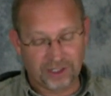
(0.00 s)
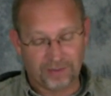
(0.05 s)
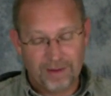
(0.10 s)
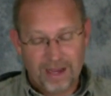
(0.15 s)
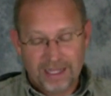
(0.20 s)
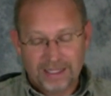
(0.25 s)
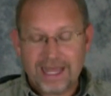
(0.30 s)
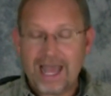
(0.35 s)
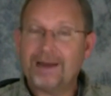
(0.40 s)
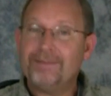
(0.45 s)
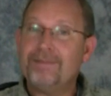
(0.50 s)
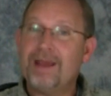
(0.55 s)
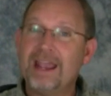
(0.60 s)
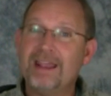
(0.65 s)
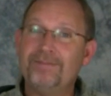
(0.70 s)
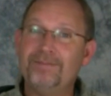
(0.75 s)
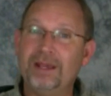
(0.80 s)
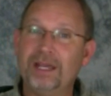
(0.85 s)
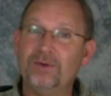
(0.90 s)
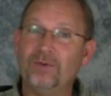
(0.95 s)
So that
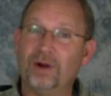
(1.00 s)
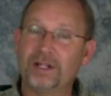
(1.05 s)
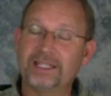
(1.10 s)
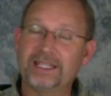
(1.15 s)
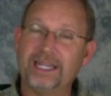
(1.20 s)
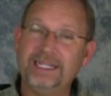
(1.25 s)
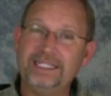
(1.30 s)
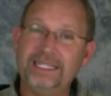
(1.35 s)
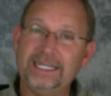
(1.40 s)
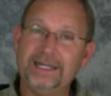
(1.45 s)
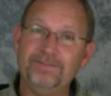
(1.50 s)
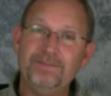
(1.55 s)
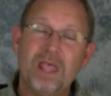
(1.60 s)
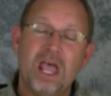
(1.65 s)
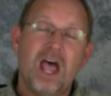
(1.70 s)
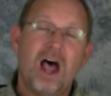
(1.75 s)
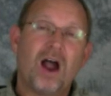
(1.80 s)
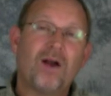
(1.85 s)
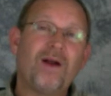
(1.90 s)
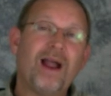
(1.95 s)
may have been what they
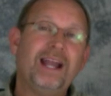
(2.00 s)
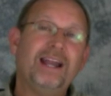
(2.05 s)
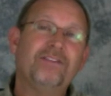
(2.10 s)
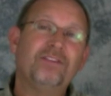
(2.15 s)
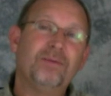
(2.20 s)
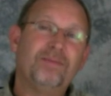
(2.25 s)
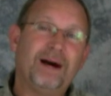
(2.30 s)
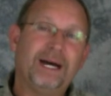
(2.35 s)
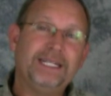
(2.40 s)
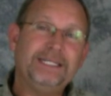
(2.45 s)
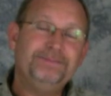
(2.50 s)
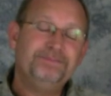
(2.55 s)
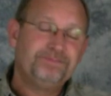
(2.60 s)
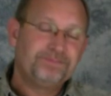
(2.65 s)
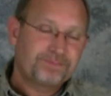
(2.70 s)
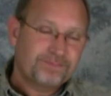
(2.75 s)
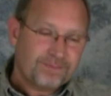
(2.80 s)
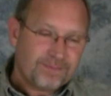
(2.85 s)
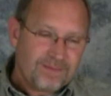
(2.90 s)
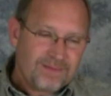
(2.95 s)
did. All right, everybody.